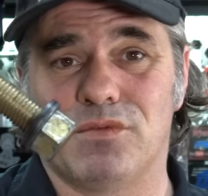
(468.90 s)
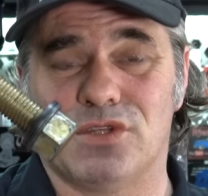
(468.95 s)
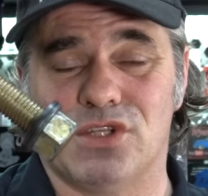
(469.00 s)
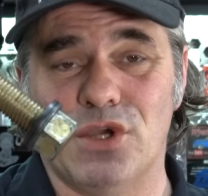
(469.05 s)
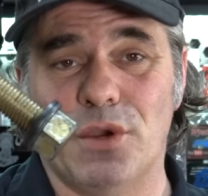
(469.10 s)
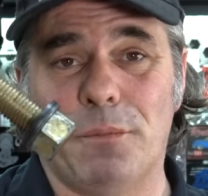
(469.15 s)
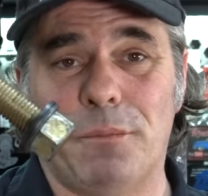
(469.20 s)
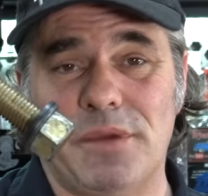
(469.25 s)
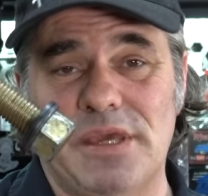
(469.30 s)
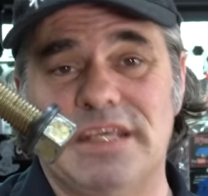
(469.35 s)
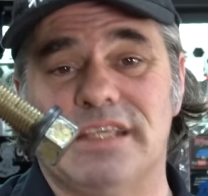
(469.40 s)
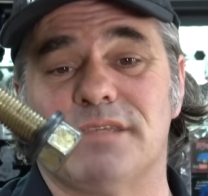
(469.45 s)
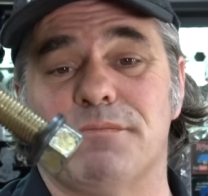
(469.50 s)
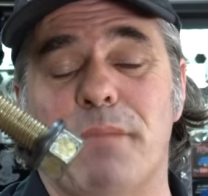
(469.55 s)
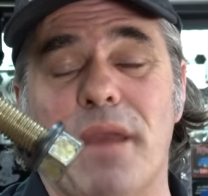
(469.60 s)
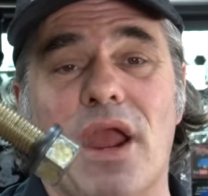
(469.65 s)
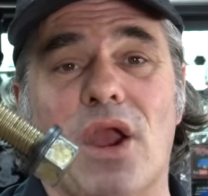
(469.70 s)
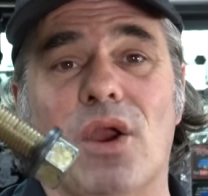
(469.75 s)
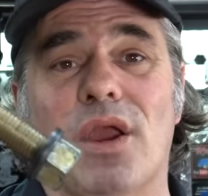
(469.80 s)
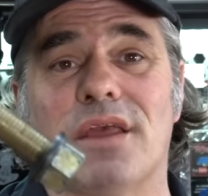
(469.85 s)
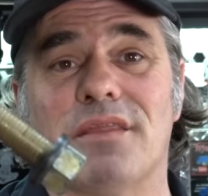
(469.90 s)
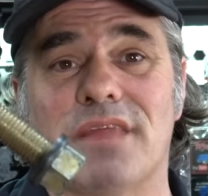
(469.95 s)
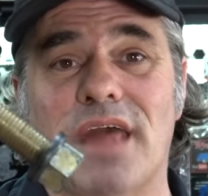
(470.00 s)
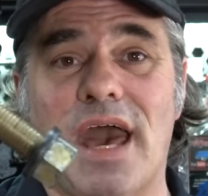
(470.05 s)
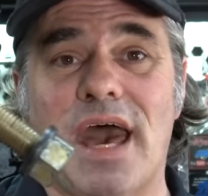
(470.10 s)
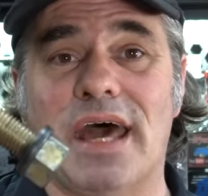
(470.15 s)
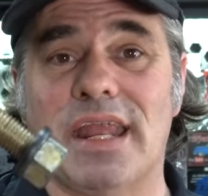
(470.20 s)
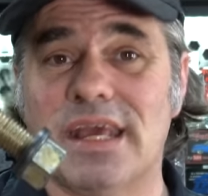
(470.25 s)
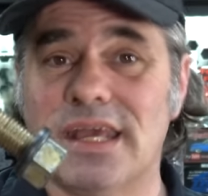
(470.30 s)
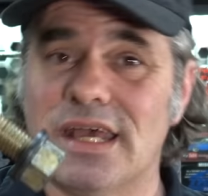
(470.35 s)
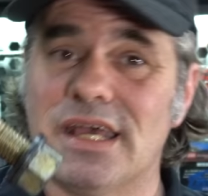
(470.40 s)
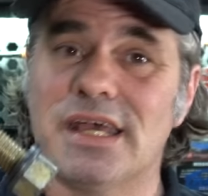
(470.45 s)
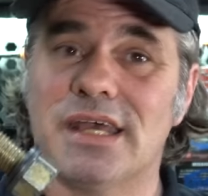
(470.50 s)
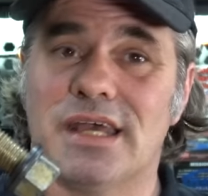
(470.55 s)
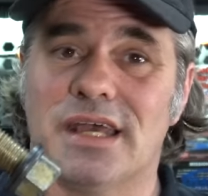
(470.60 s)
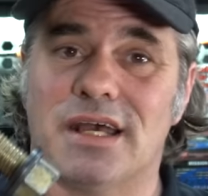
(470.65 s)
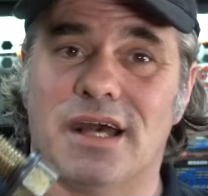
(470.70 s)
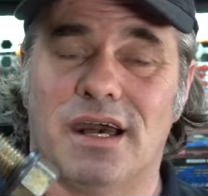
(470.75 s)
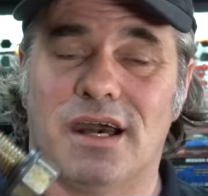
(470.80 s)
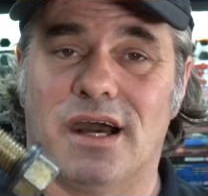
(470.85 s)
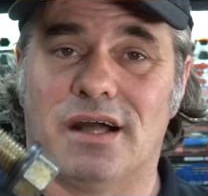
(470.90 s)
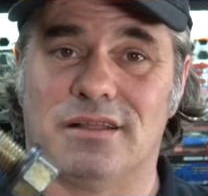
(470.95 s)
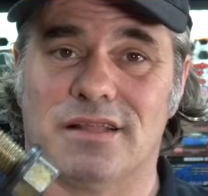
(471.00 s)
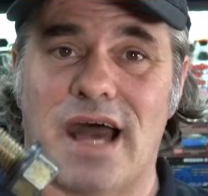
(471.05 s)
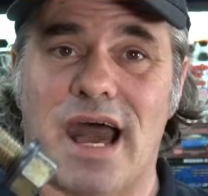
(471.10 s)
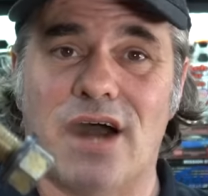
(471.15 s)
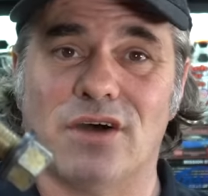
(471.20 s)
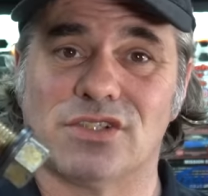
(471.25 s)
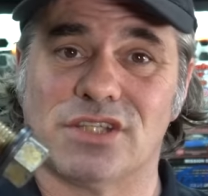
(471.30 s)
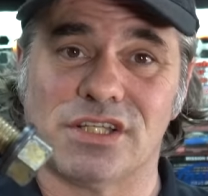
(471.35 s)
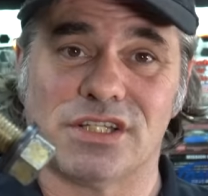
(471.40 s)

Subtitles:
two-piece bearing that allows